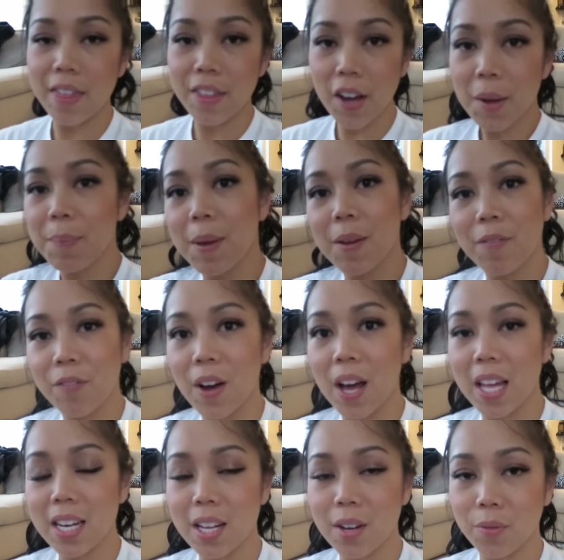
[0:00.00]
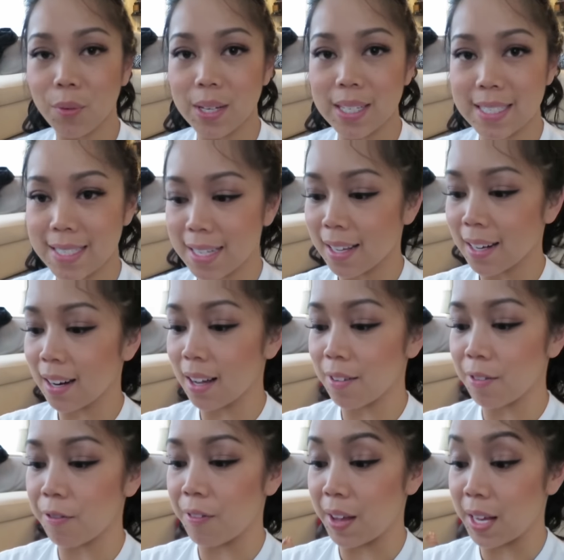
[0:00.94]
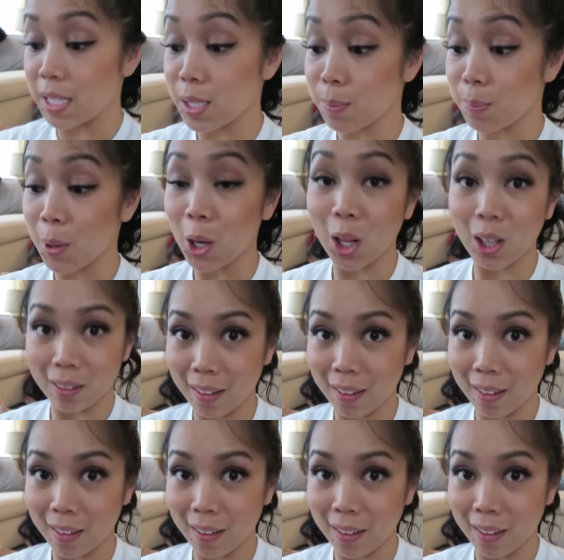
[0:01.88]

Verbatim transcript: I thought it'd be fun if we did a Facebook